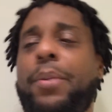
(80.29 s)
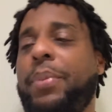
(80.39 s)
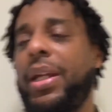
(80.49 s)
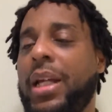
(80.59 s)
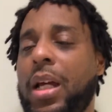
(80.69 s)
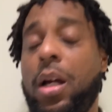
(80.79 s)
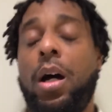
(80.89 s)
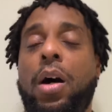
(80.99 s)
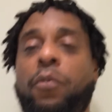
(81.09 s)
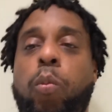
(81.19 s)
be
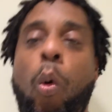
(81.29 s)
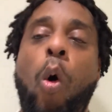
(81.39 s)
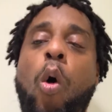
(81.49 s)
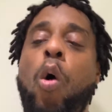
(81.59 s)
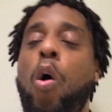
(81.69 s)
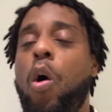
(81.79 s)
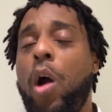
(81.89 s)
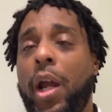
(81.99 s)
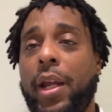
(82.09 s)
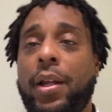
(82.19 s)
of
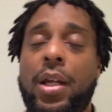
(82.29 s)
war and